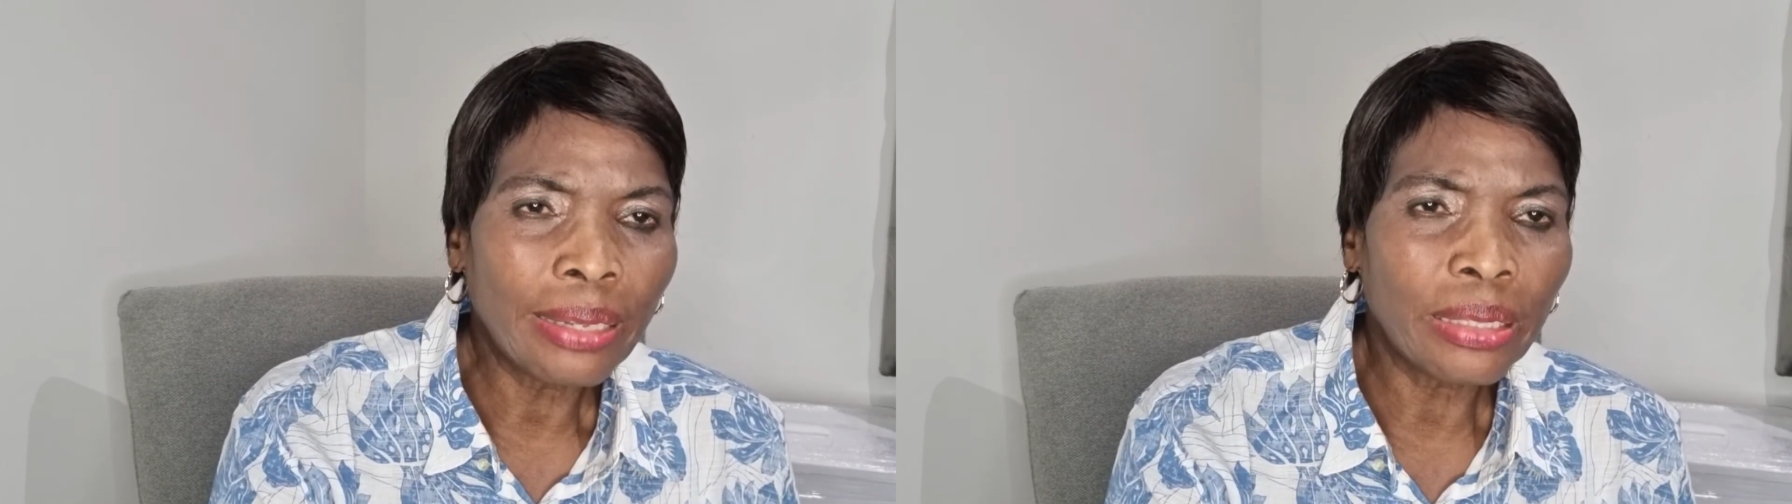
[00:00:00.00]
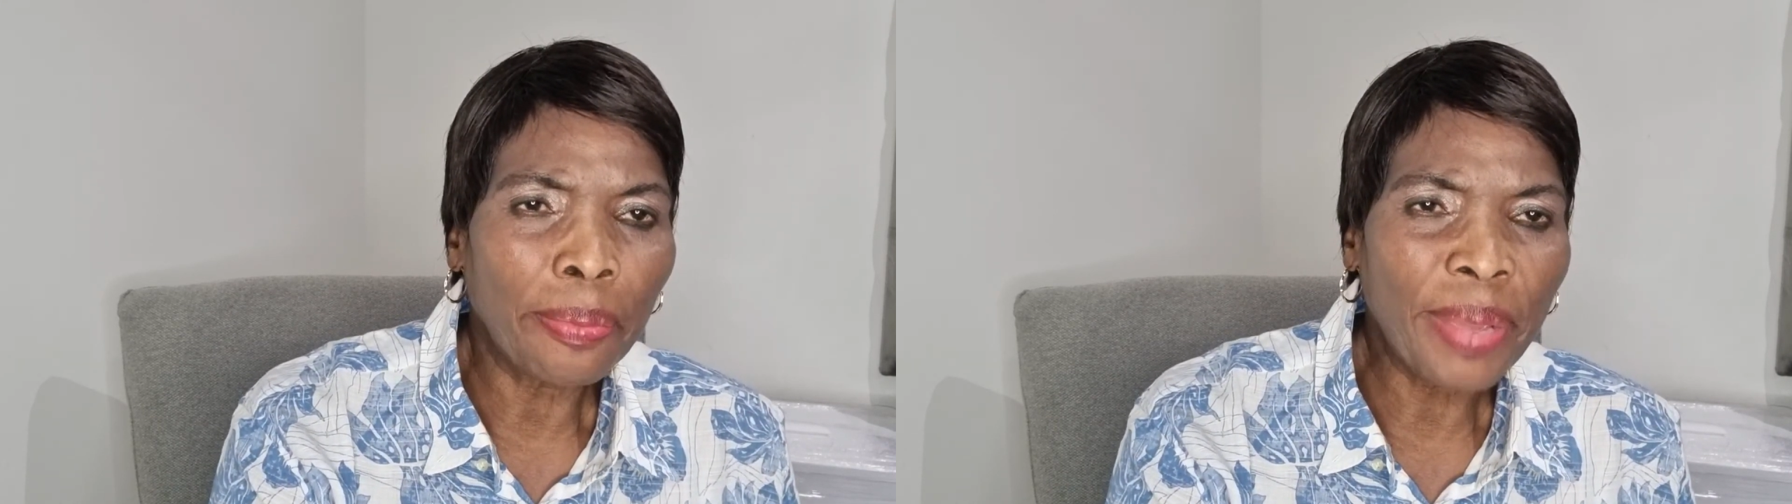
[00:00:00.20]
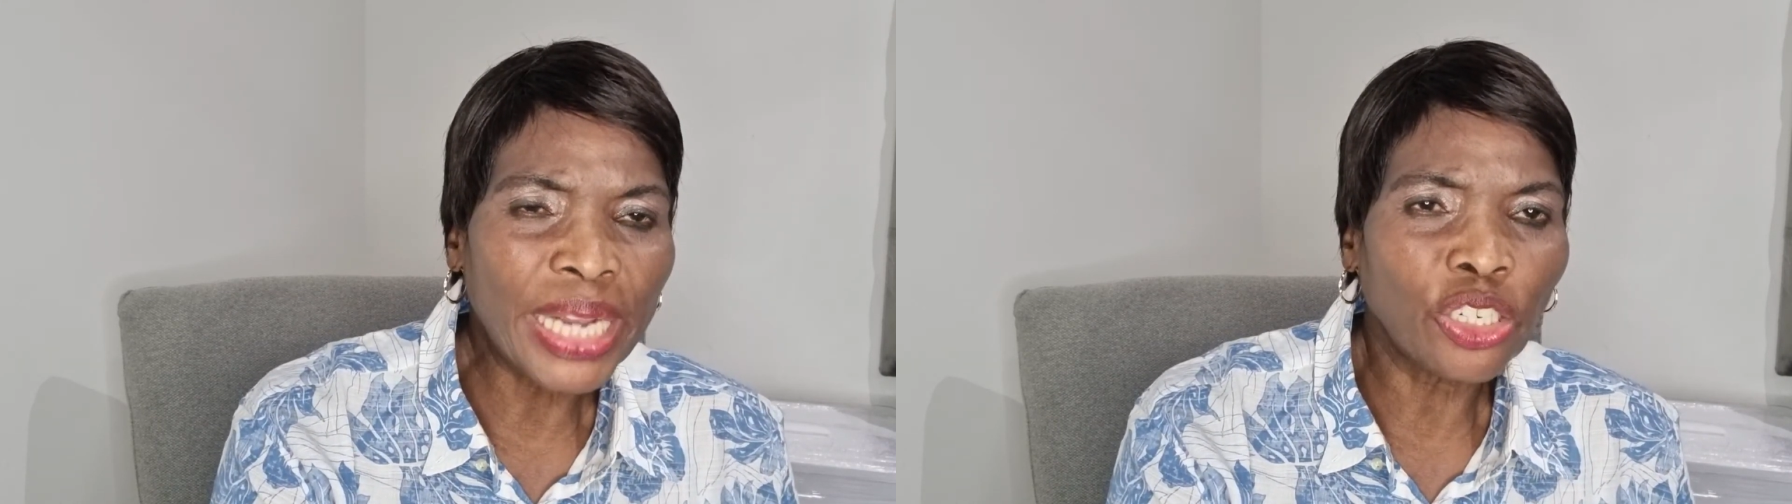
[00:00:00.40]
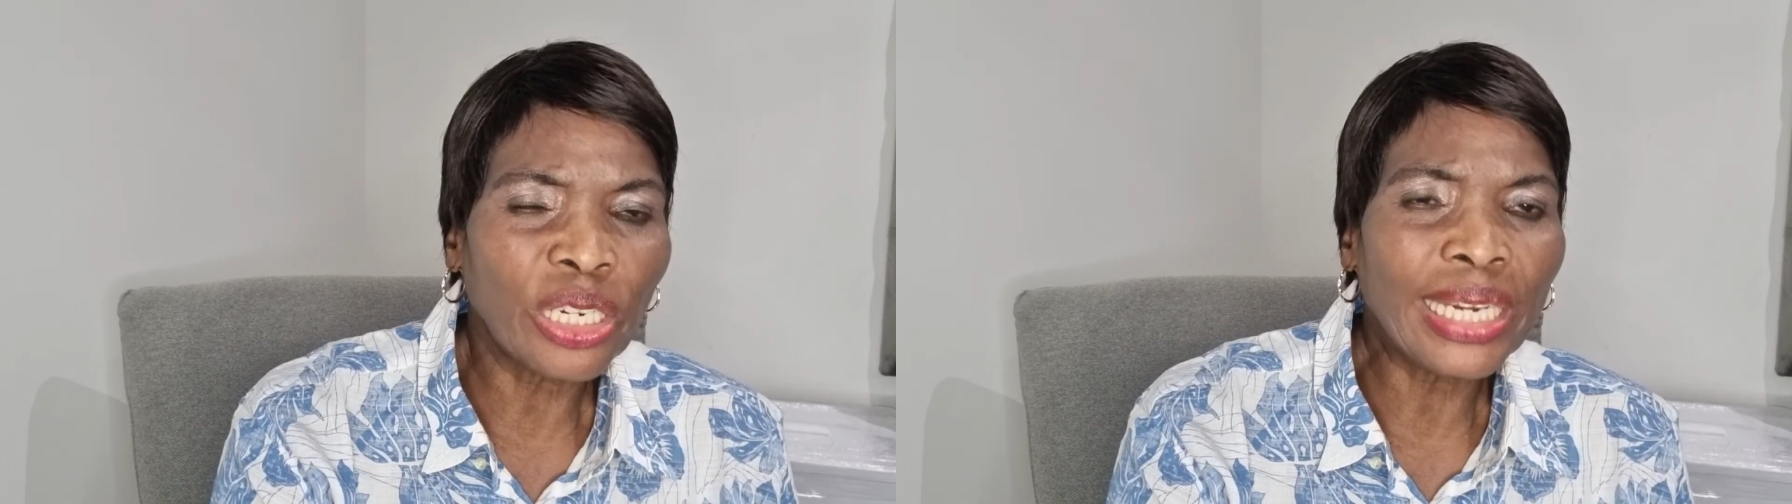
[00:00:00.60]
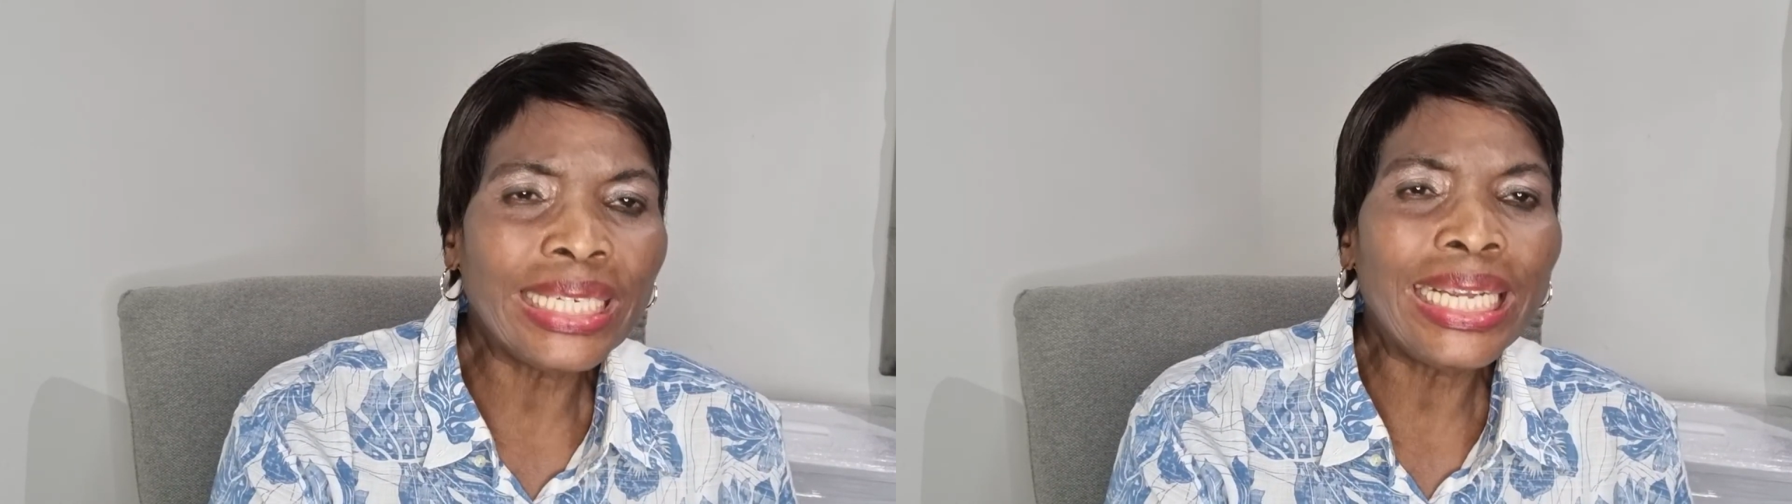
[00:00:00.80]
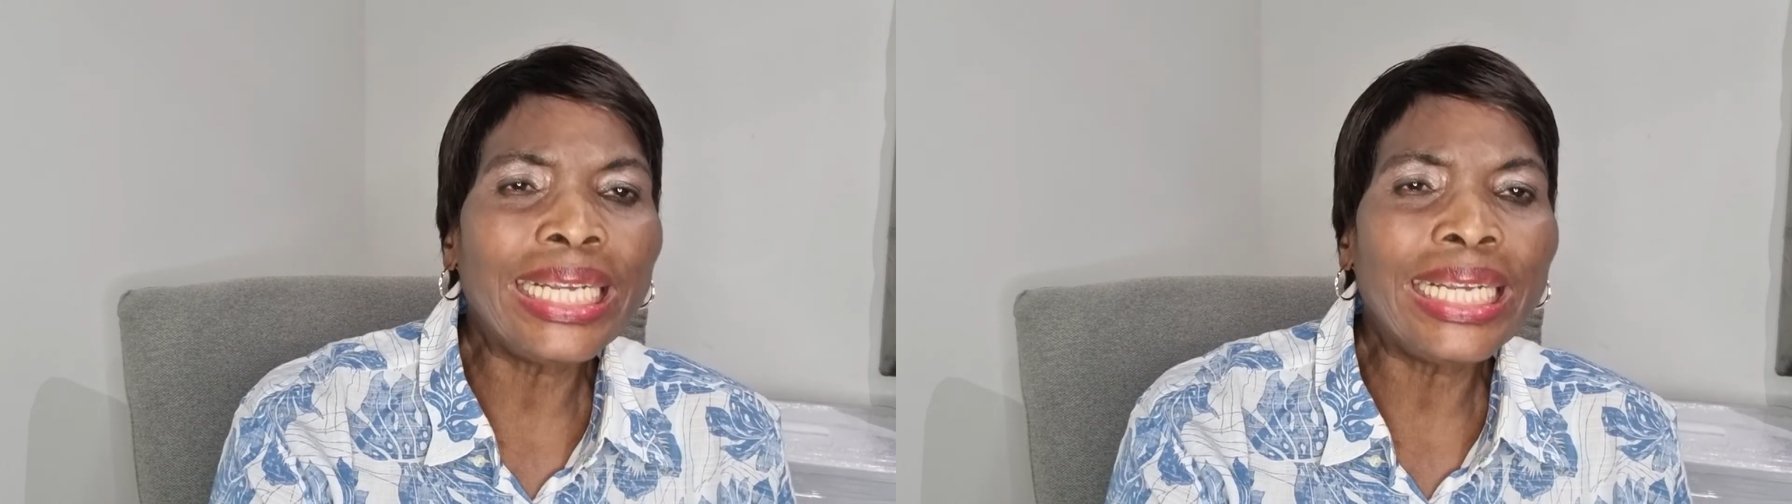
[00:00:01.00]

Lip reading: the patient.